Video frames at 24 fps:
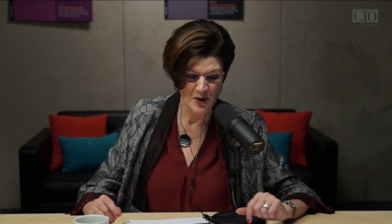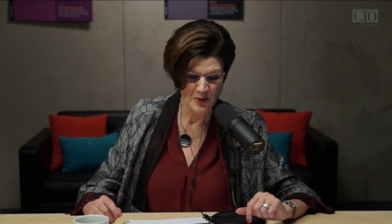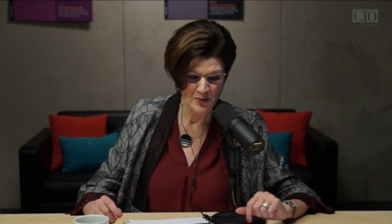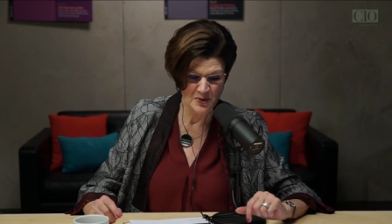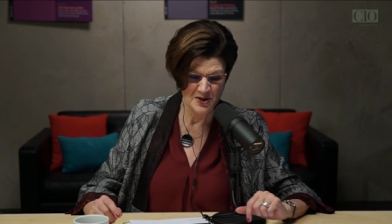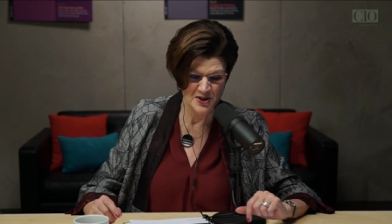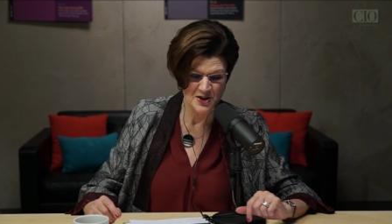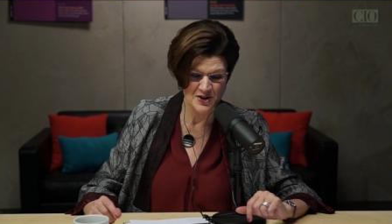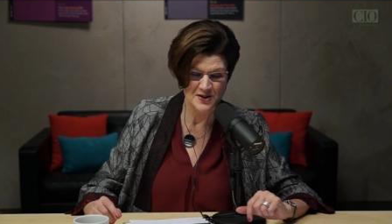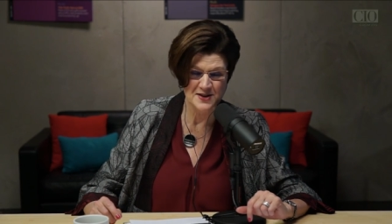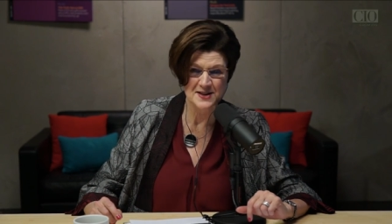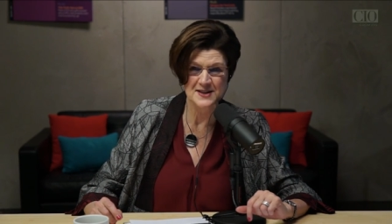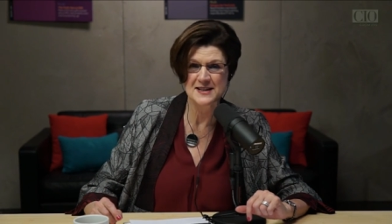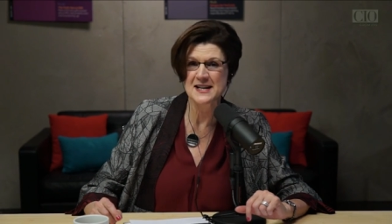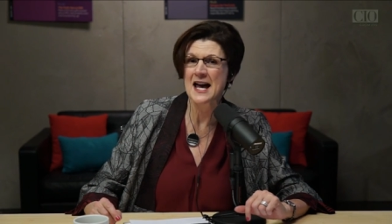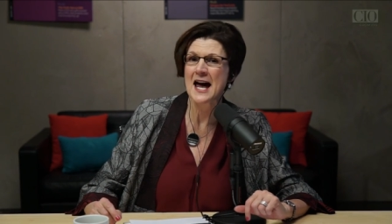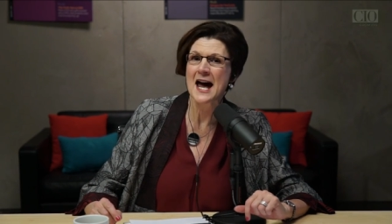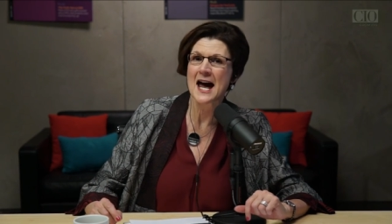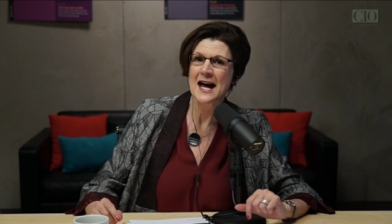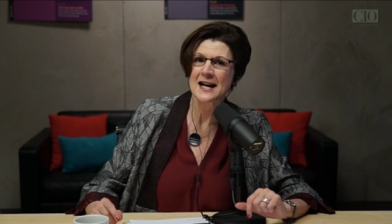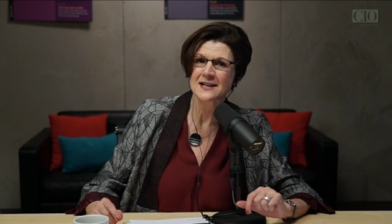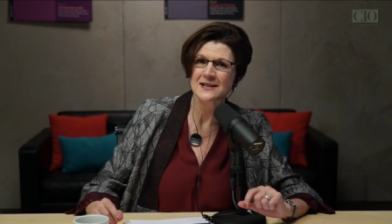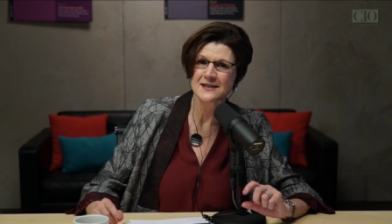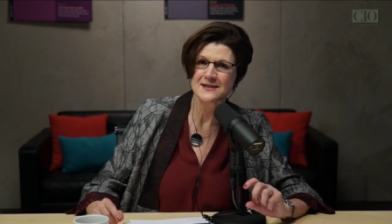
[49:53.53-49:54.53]
which is
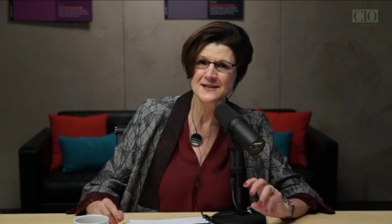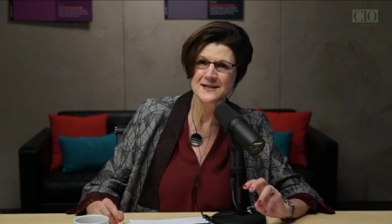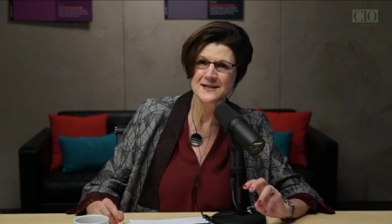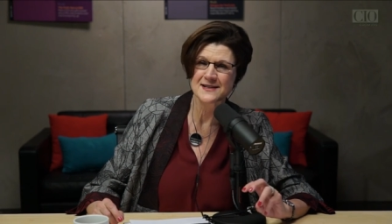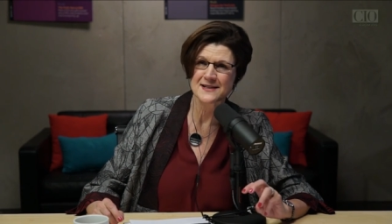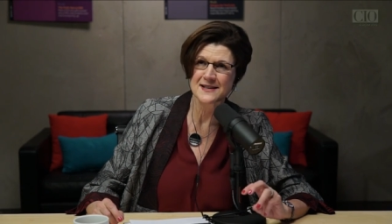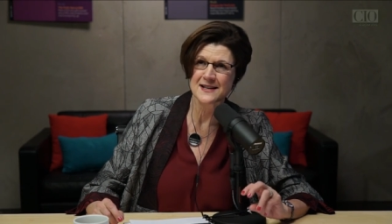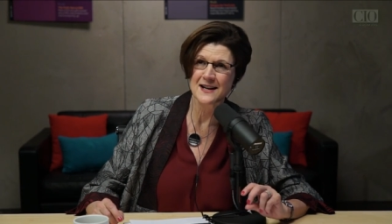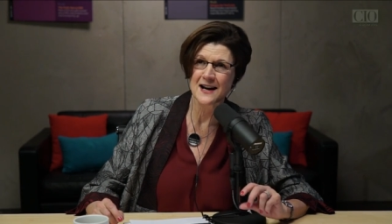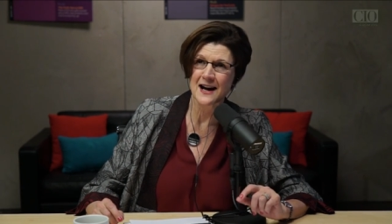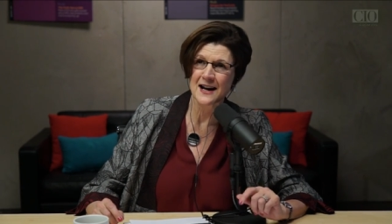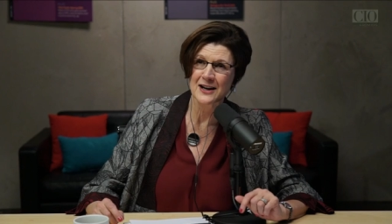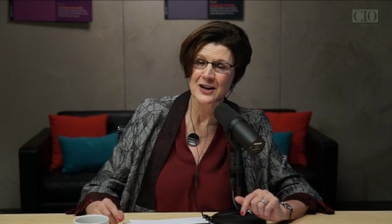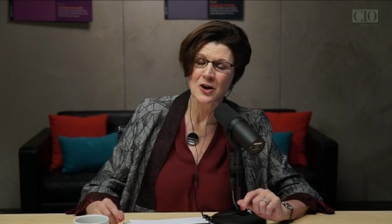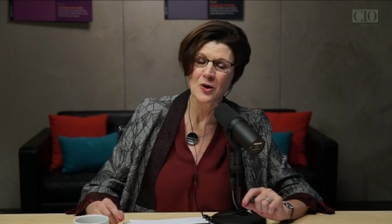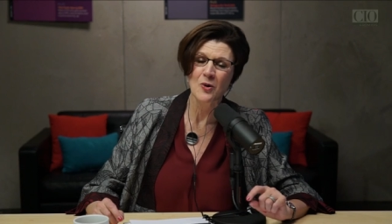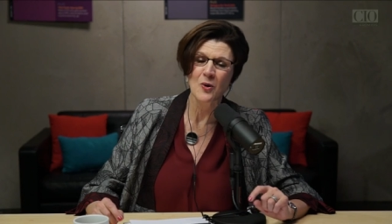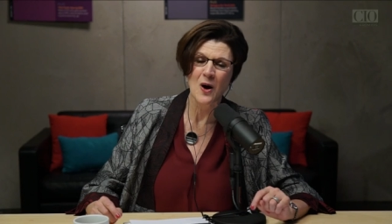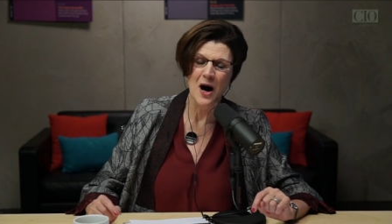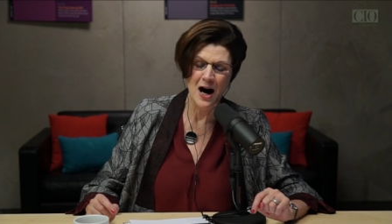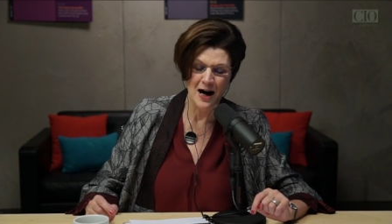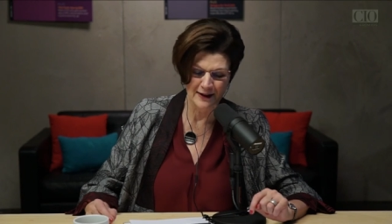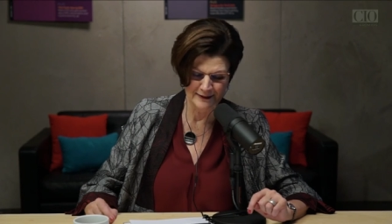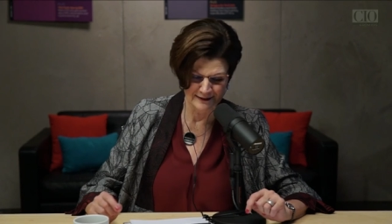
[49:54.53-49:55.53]
at CIO
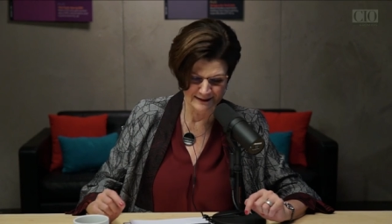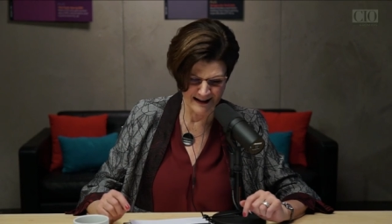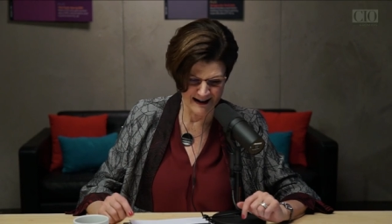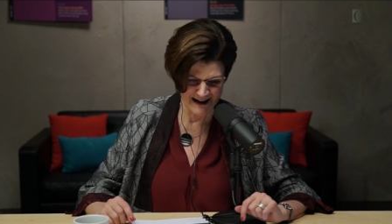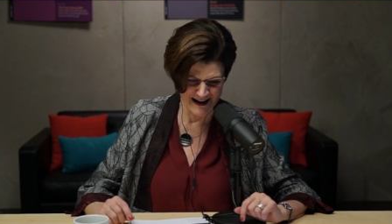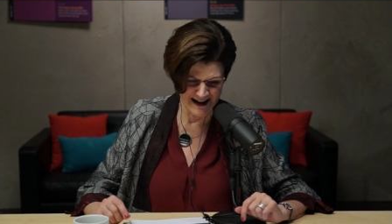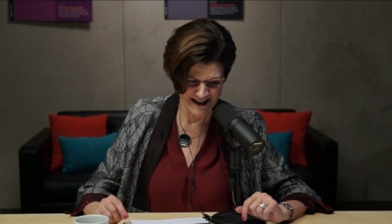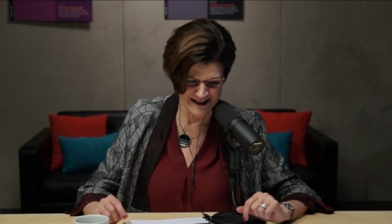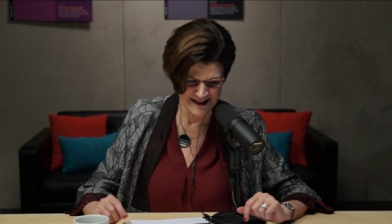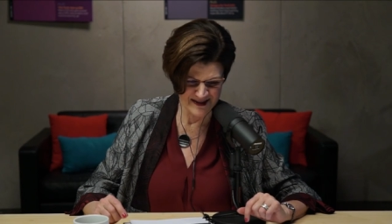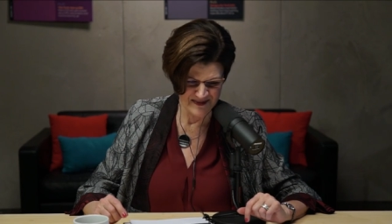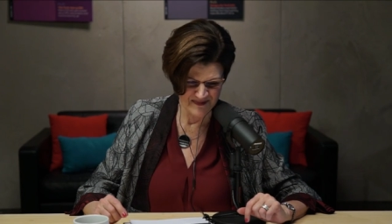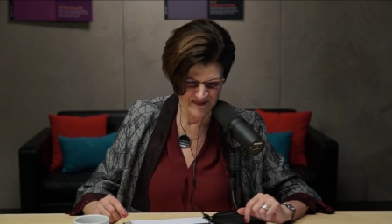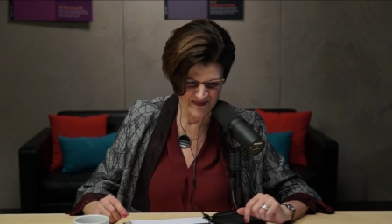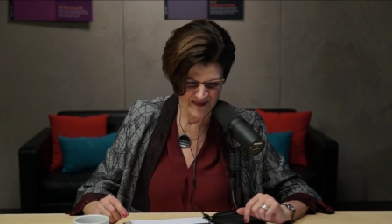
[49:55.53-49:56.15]
Online.